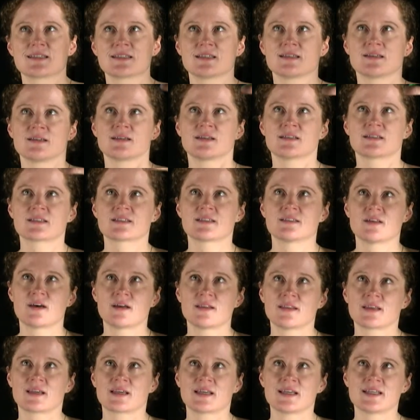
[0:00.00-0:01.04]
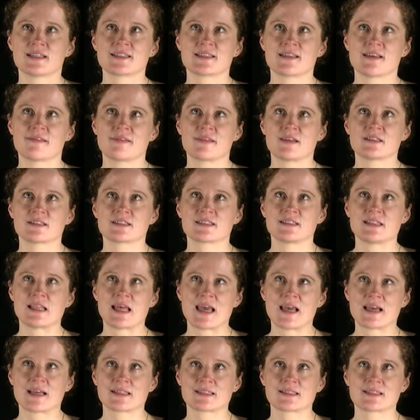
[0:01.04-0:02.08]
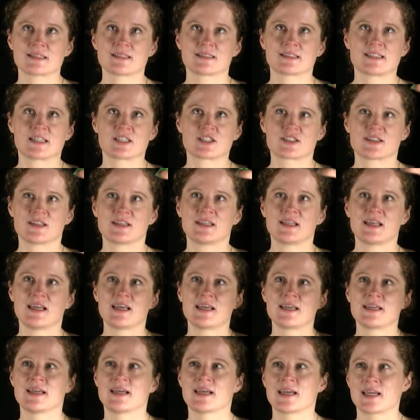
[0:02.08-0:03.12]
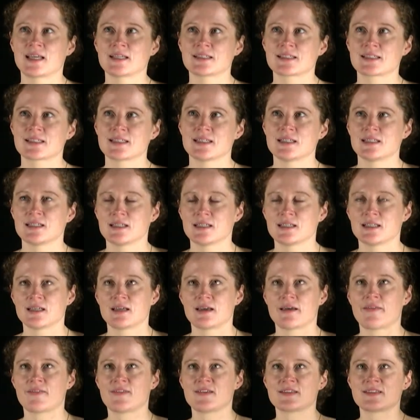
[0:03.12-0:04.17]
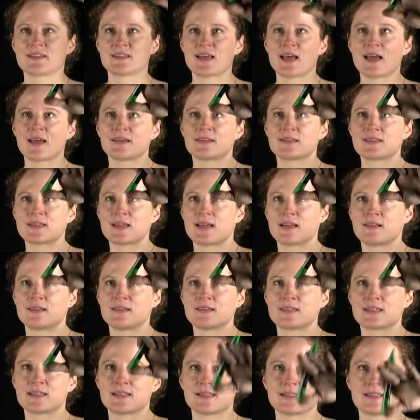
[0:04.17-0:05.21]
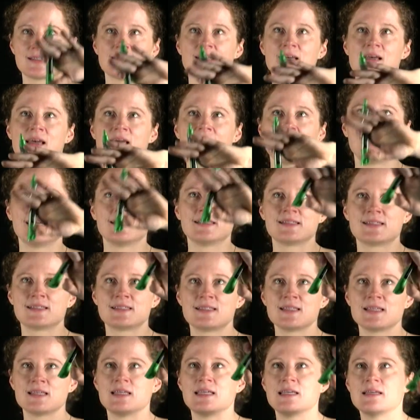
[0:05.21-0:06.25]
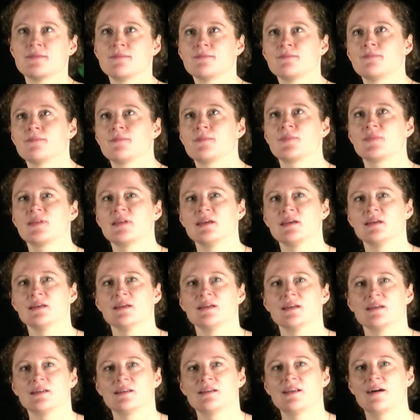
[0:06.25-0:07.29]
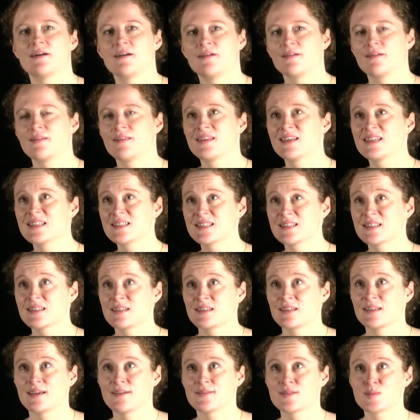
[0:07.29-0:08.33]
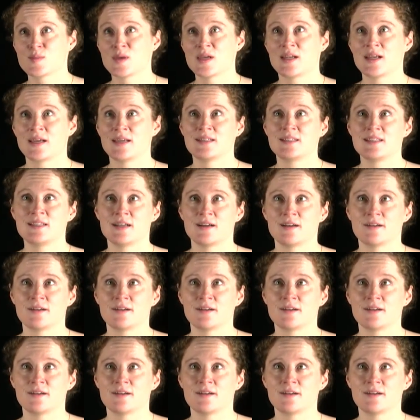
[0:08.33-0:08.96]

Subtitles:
it's not the case that there's an x such that ax, and the second sentence is ac. Now, this gives me an idea.